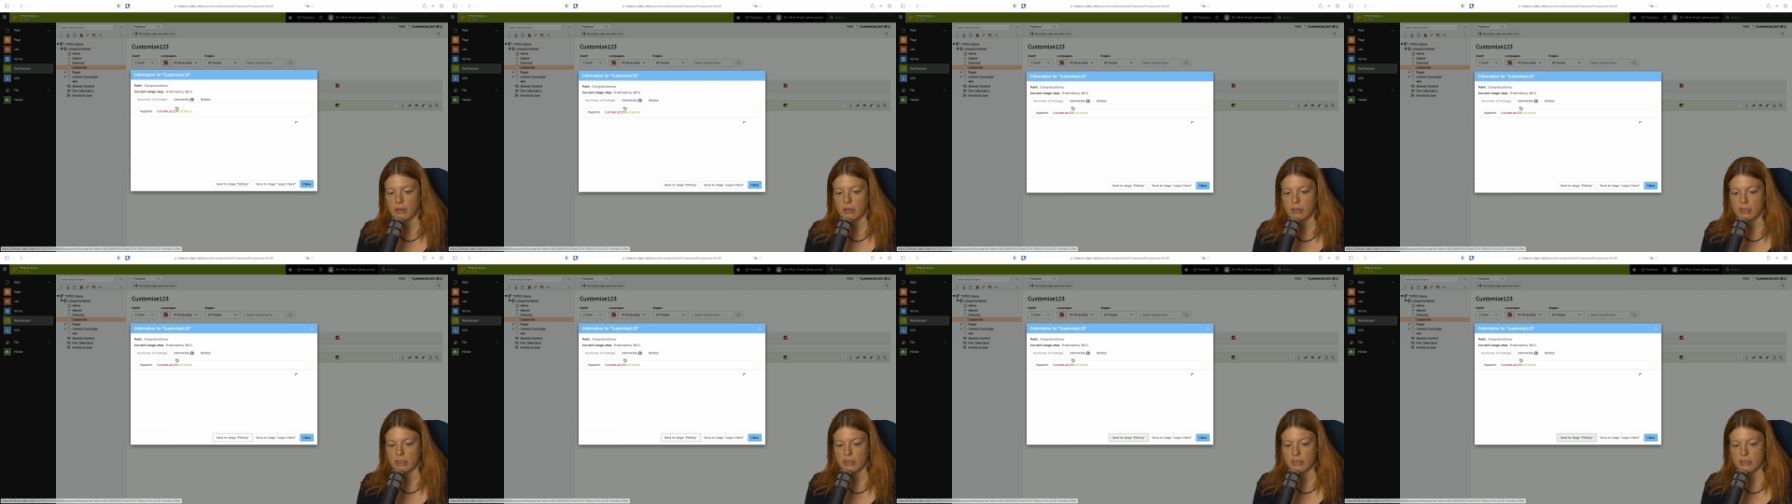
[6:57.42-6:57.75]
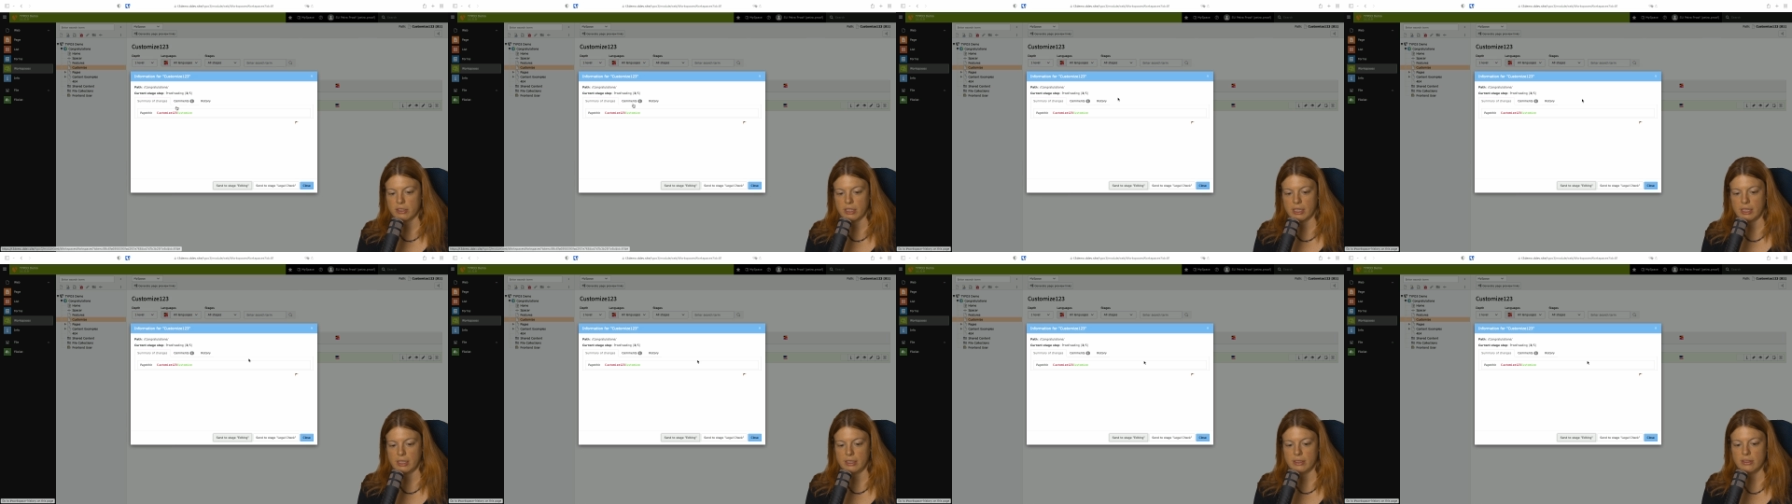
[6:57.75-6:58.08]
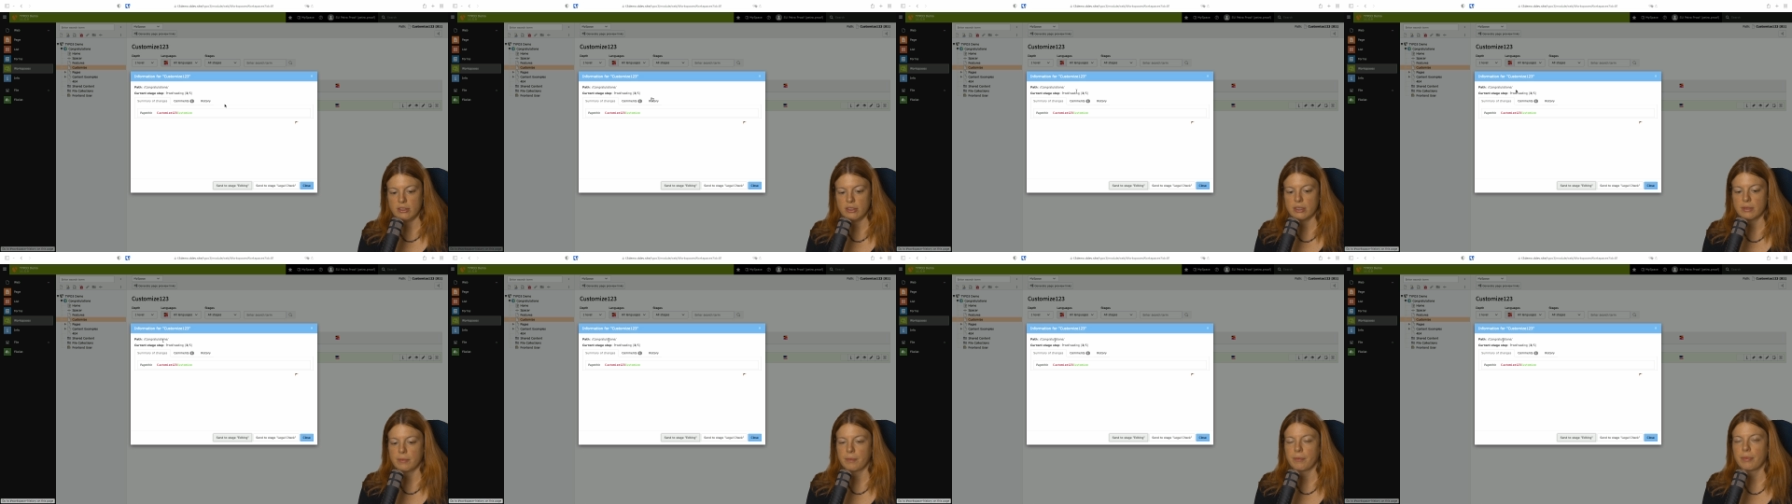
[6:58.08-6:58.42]
on a
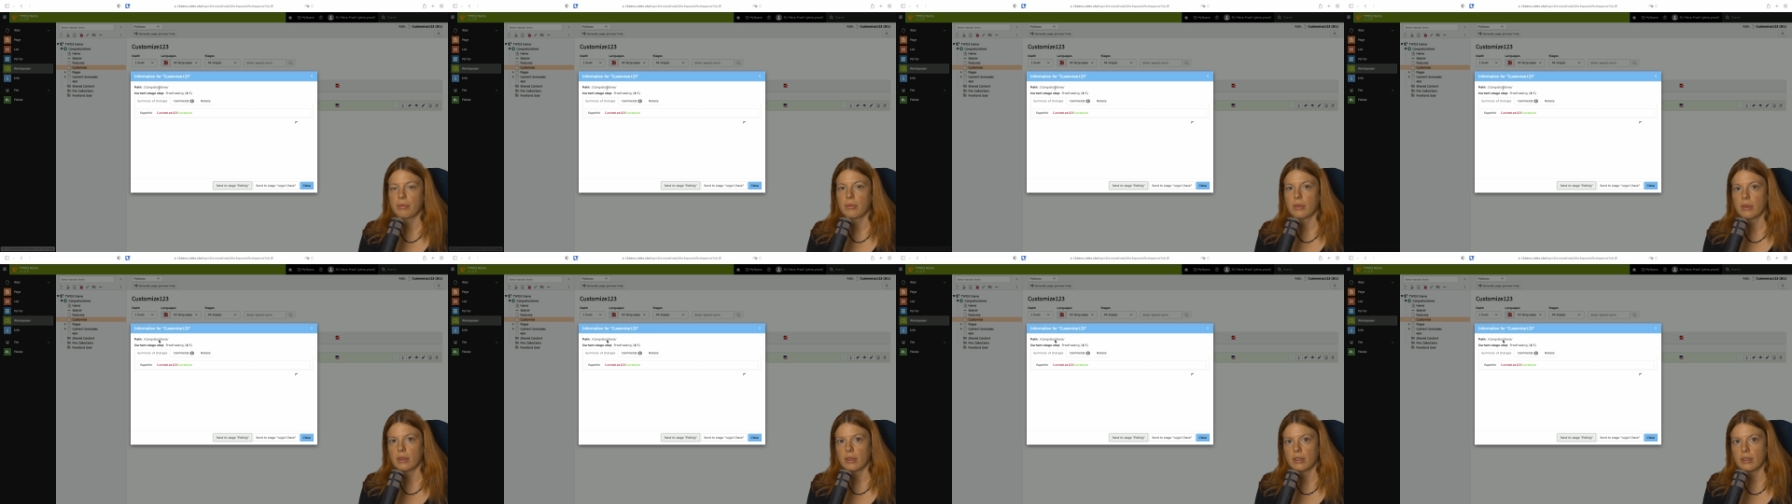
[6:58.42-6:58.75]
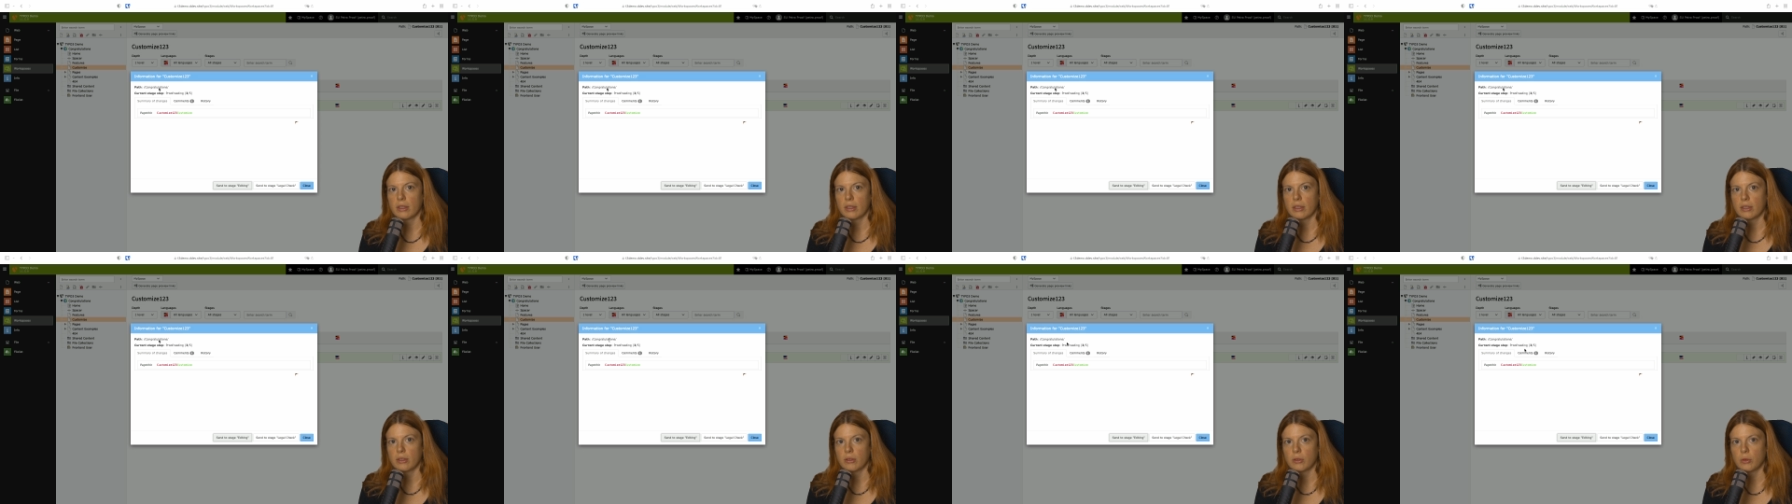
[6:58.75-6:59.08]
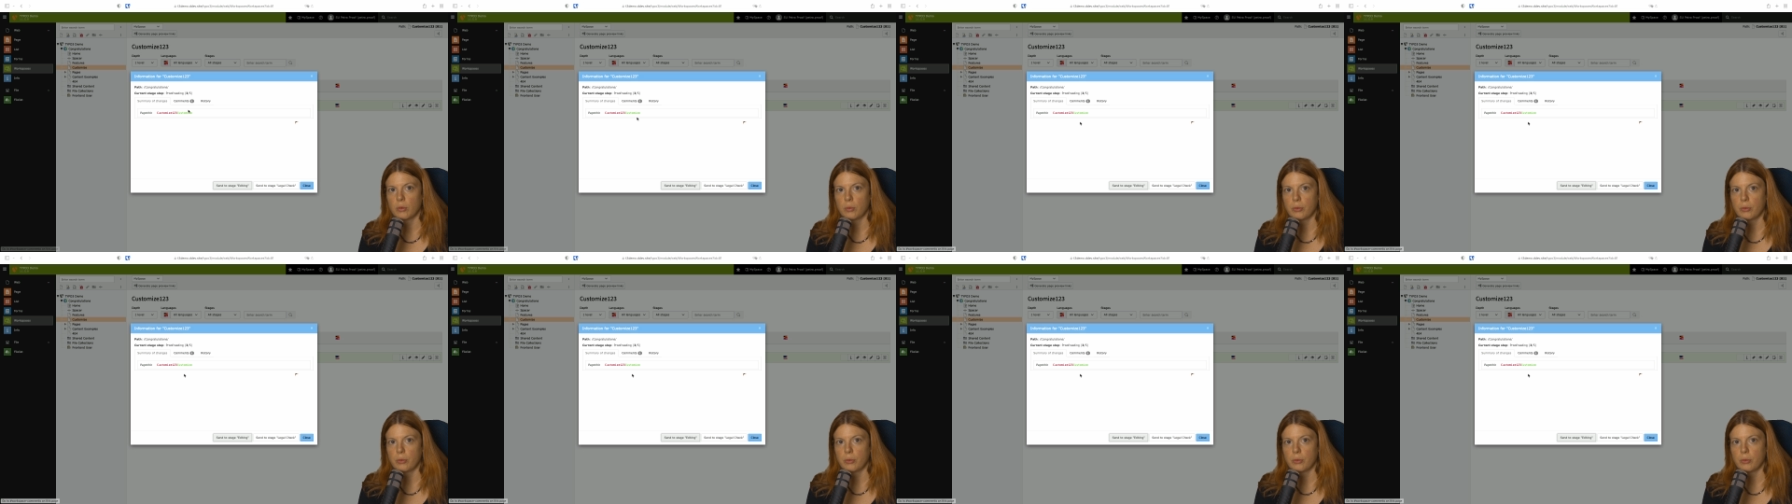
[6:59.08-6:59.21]
change to